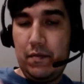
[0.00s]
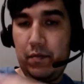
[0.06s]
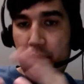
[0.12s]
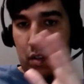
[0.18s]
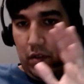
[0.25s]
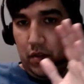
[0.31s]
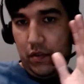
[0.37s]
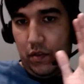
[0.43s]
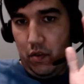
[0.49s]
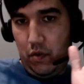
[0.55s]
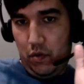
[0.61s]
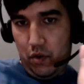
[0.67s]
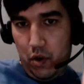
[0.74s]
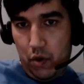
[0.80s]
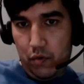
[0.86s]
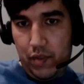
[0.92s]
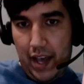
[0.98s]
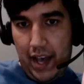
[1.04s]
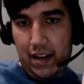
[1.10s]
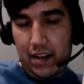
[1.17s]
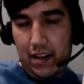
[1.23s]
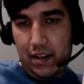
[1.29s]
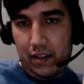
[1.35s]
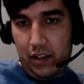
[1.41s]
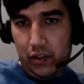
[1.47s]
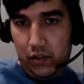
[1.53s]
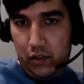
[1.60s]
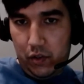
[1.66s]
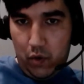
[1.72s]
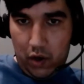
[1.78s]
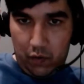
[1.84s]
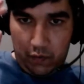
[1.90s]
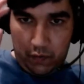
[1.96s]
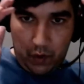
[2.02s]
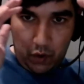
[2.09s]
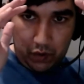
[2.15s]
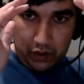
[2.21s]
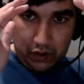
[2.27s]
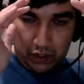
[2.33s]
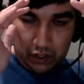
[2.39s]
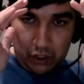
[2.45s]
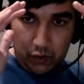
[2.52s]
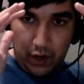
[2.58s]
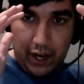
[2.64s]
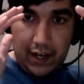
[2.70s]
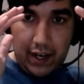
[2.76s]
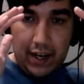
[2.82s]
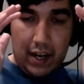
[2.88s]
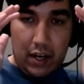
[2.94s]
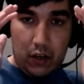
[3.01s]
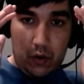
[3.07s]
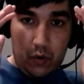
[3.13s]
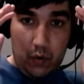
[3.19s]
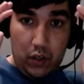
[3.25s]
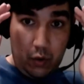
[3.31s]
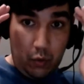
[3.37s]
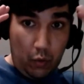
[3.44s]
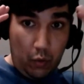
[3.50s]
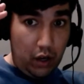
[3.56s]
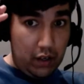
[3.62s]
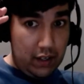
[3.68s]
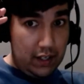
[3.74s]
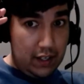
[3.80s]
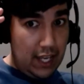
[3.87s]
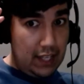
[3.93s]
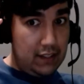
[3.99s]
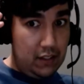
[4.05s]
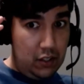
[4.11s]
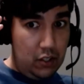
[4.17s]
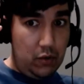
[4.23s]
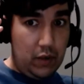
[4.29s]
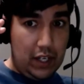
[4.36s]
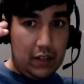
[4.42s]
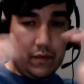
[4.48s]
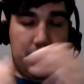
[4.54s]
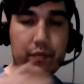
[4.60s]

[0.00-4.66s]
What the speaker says: So note that unless you are focused on trading and doing the work it takes to do it,